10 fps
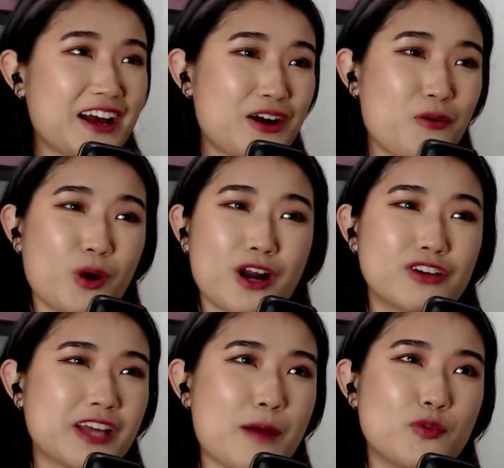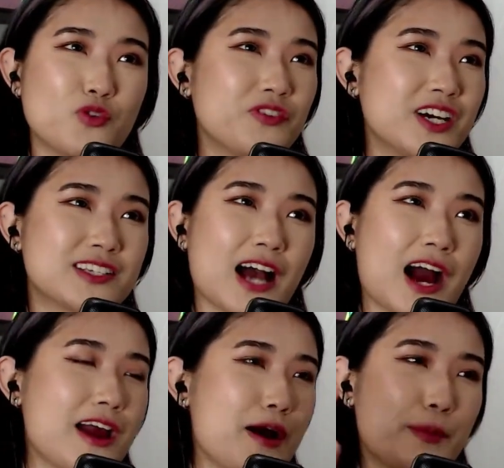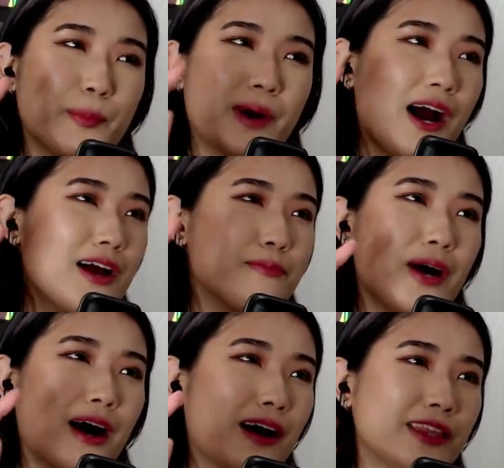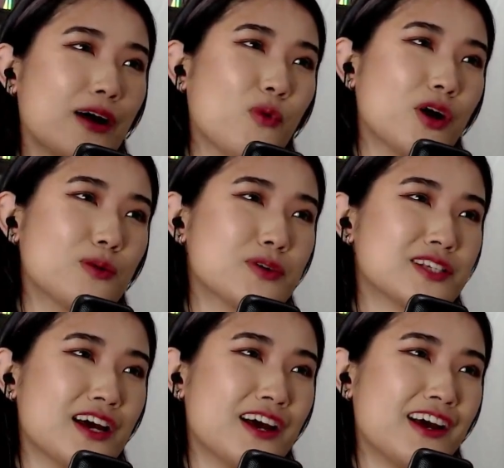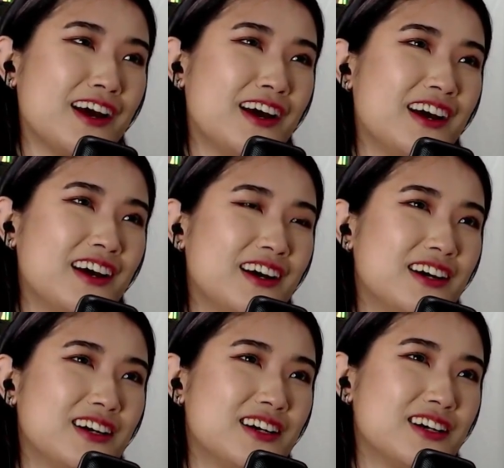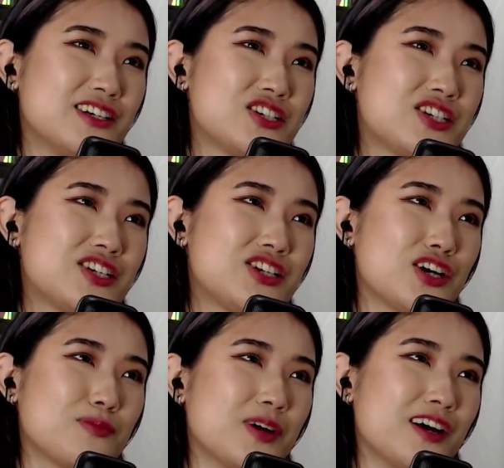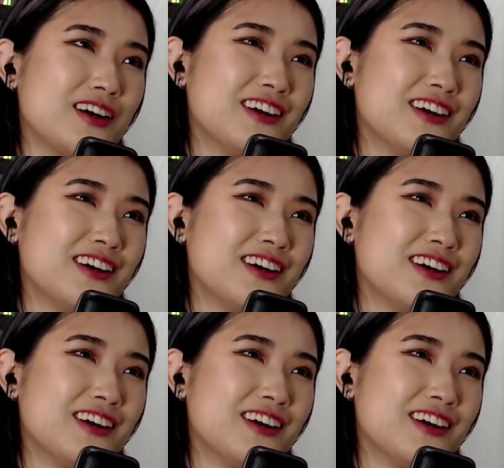Whatever that move is, I am behind that 100%. Shit, man.